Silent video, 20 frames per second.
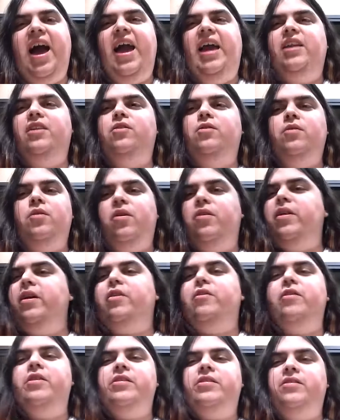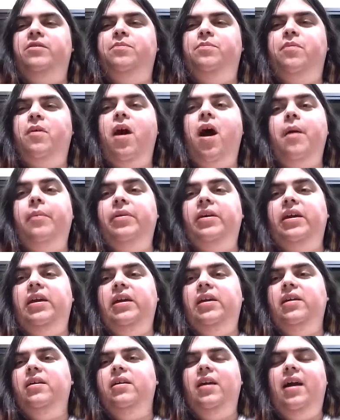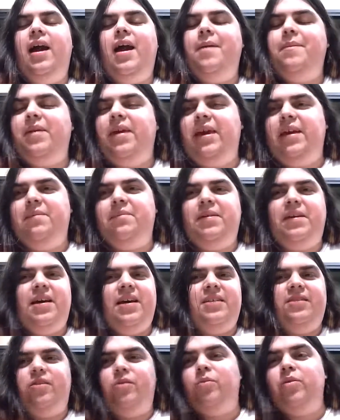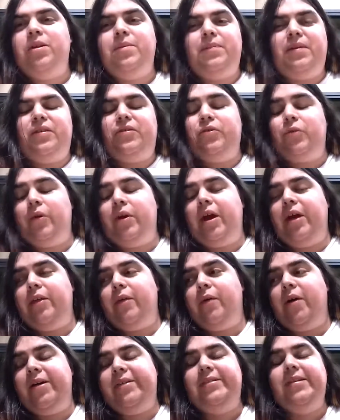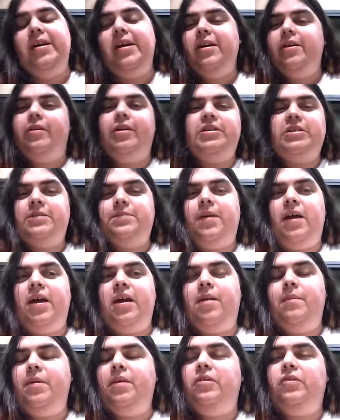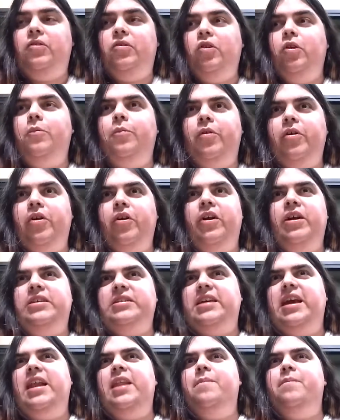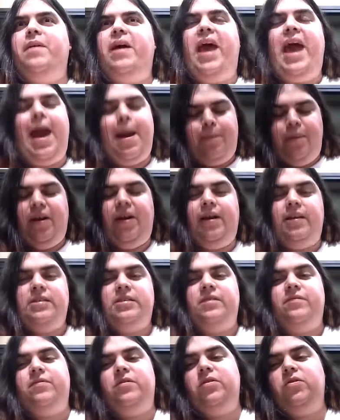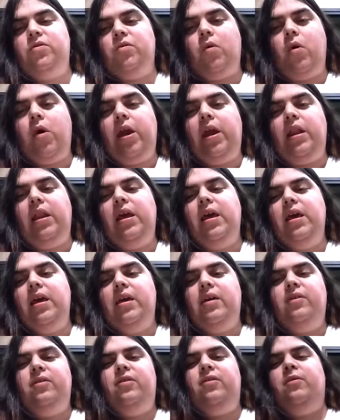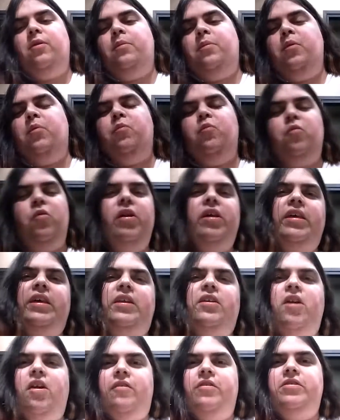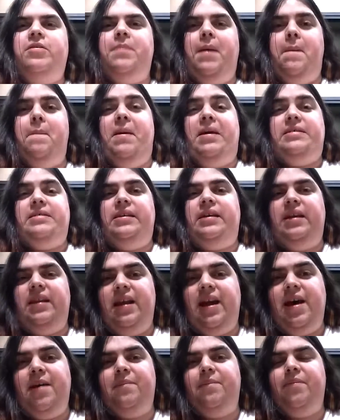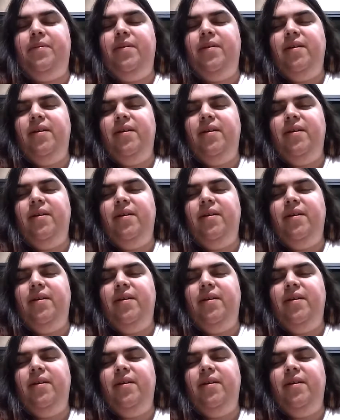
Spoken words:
I do know that Chris is probably, because there wouldn't be a story otherwise. Chris is probably going to be super excited but apprehensive to join. She's going to be really nervous about messing it up.